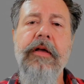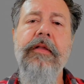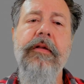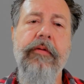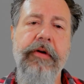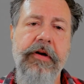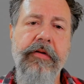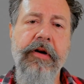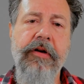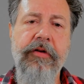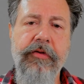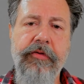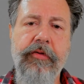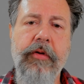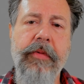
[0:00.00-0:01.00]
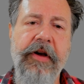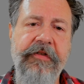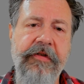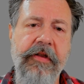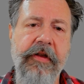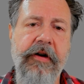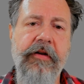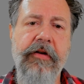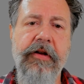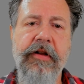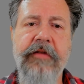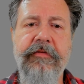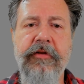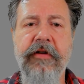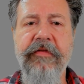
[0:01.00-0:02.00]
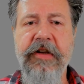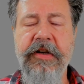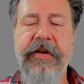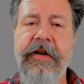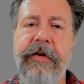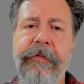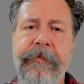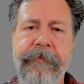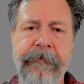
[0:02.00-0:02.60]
though we don't include robust at the current level of detail.